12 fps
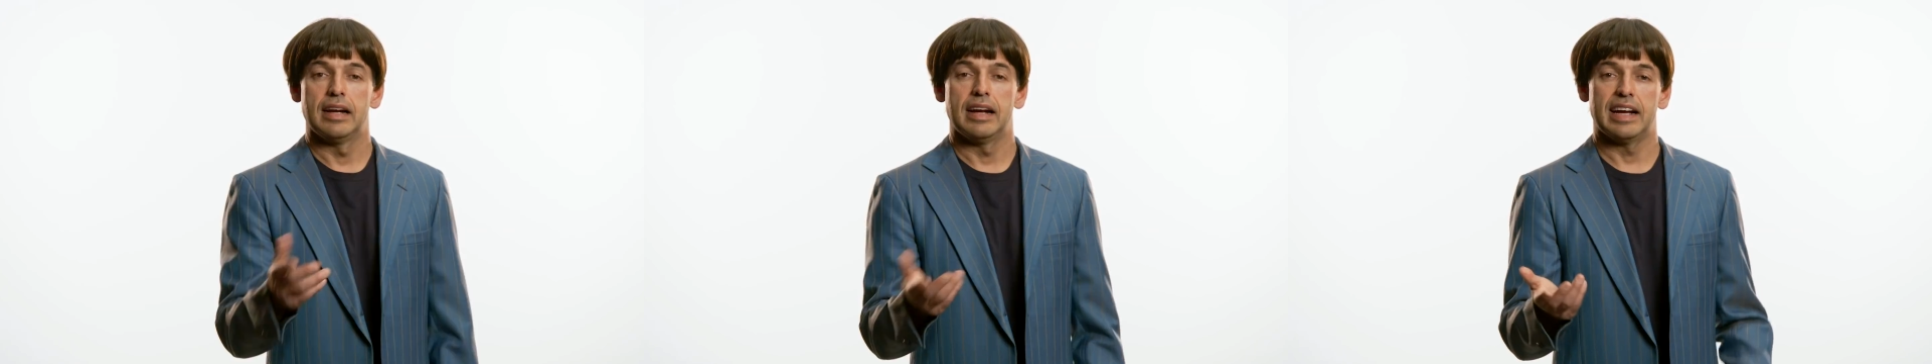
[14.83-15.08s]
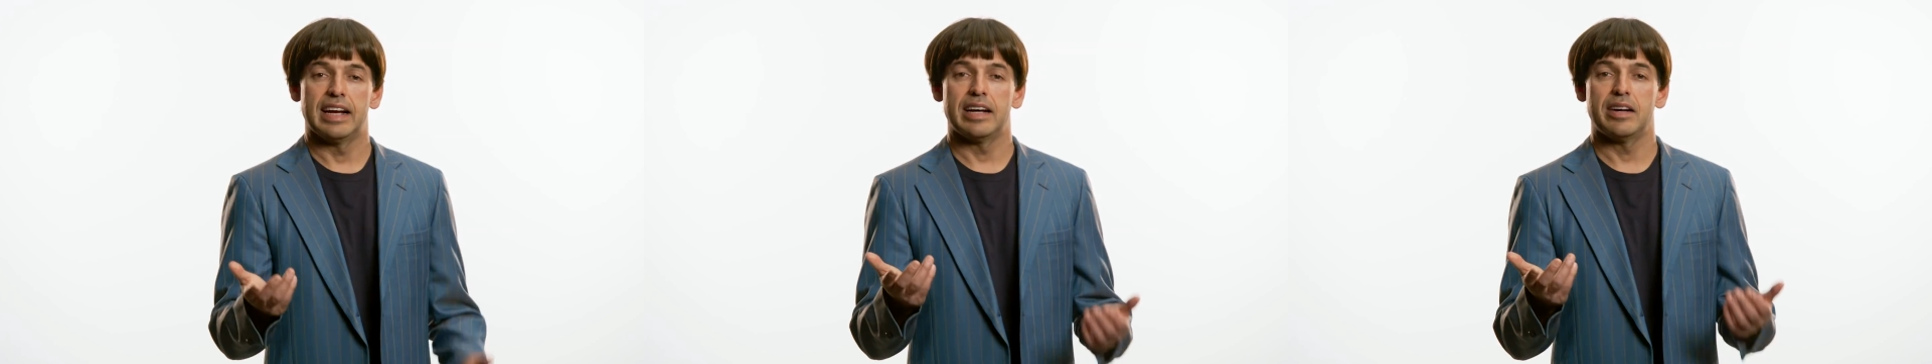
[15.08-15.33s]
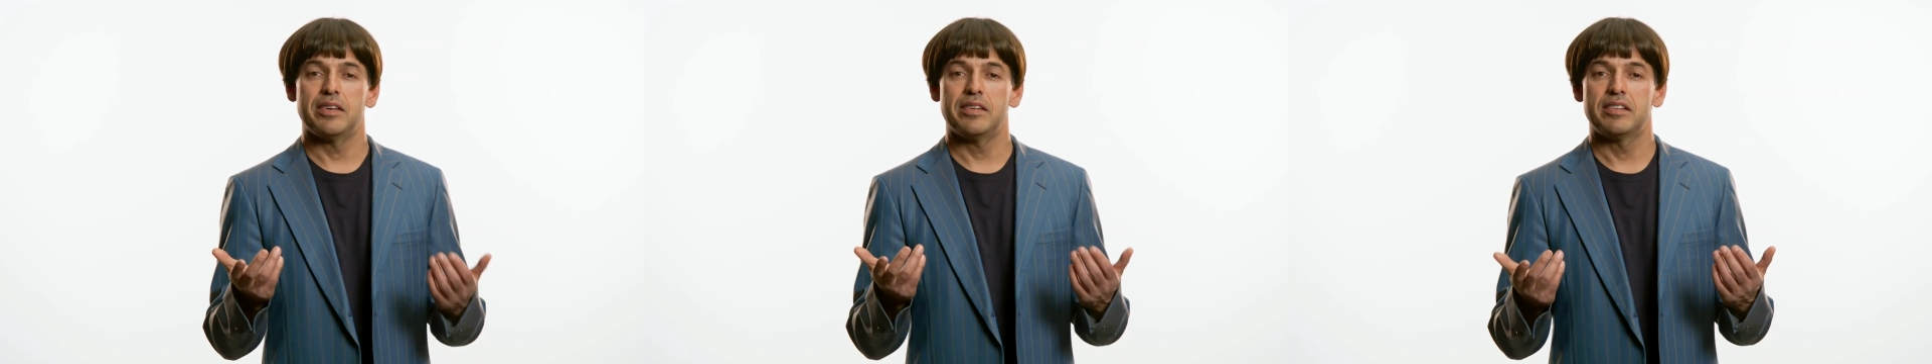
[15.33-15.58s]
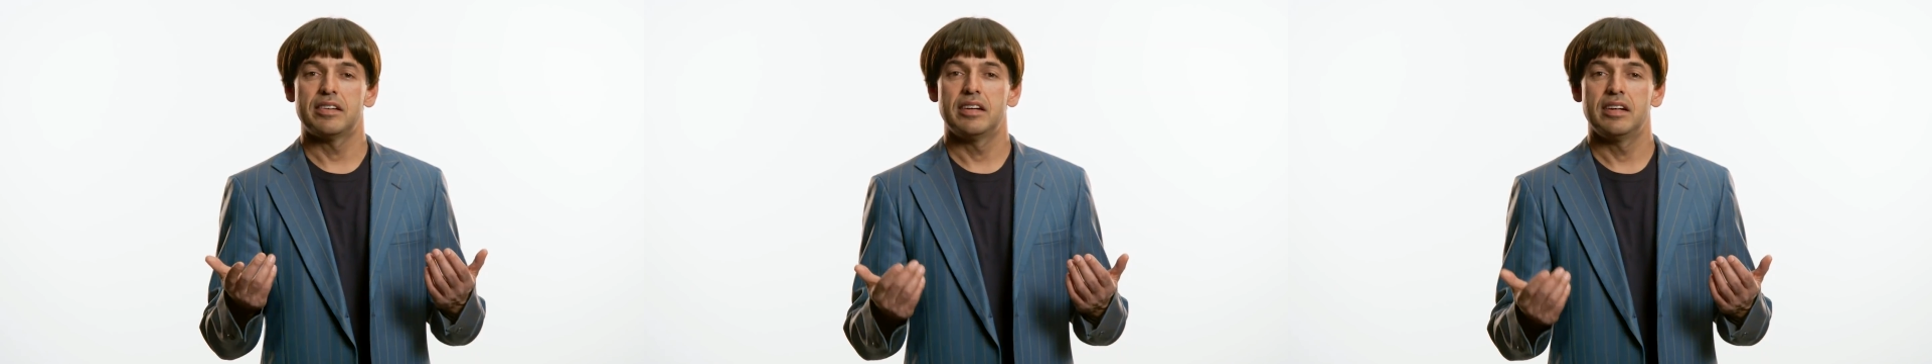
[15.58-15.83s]
How?
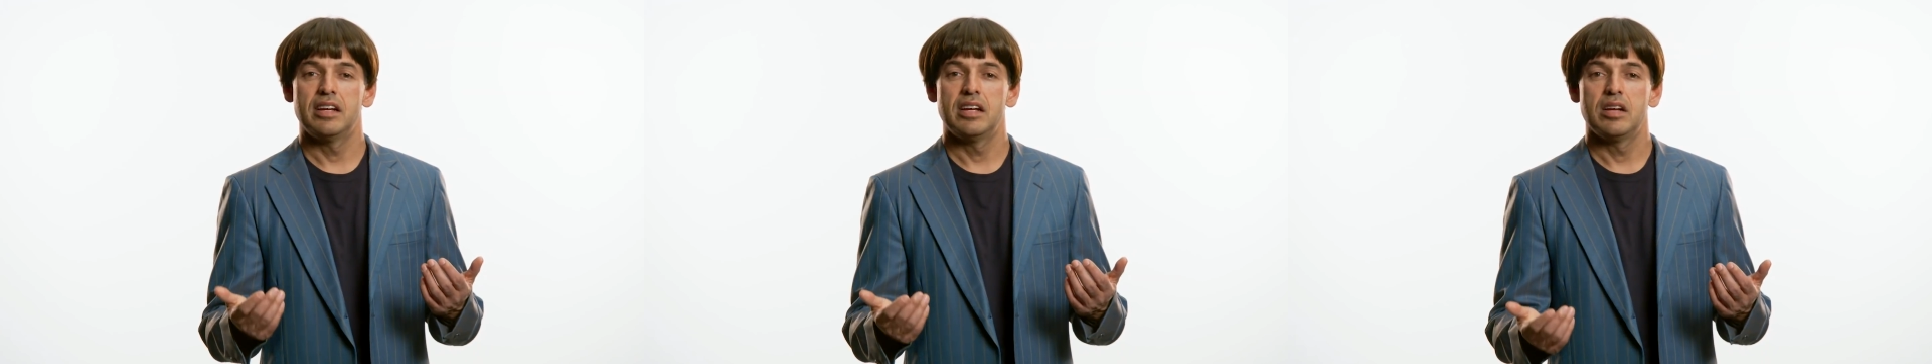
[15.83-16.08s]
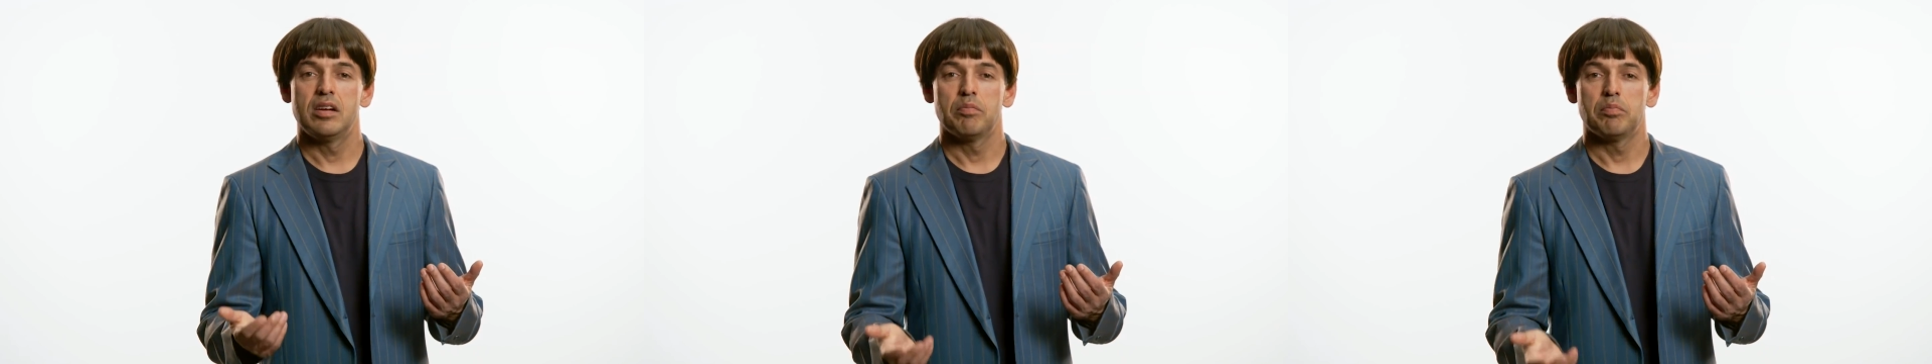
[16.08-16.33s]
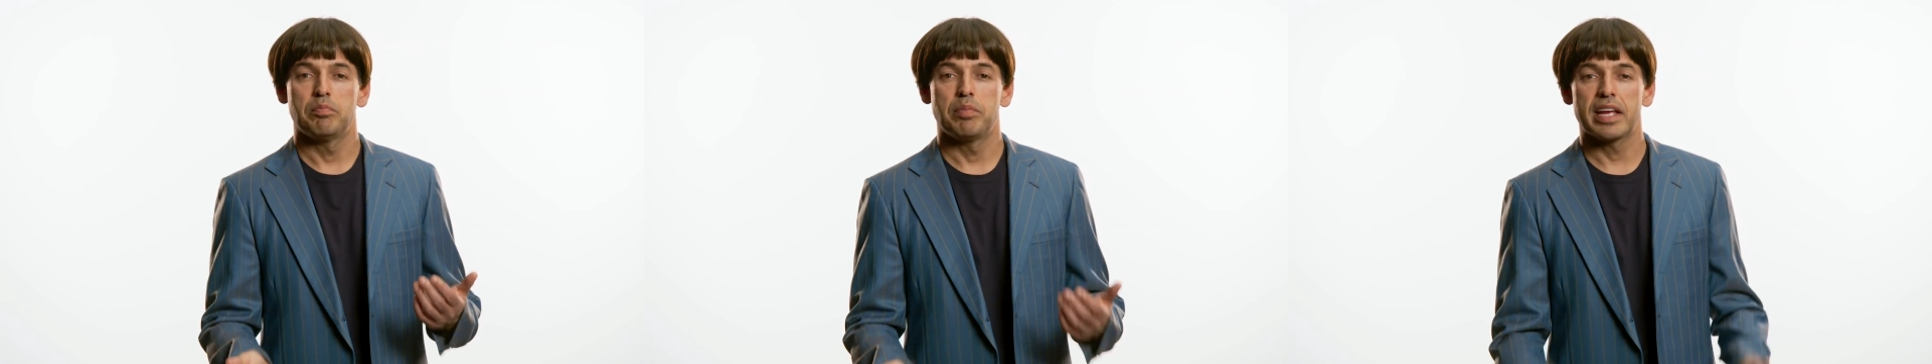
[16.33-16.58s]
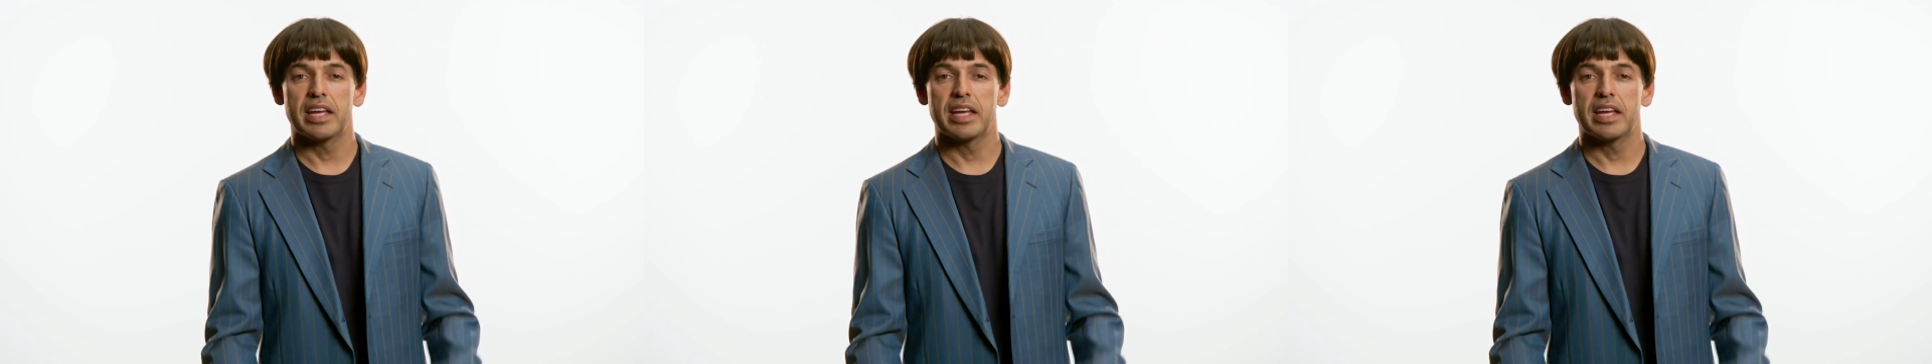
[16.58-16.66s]
By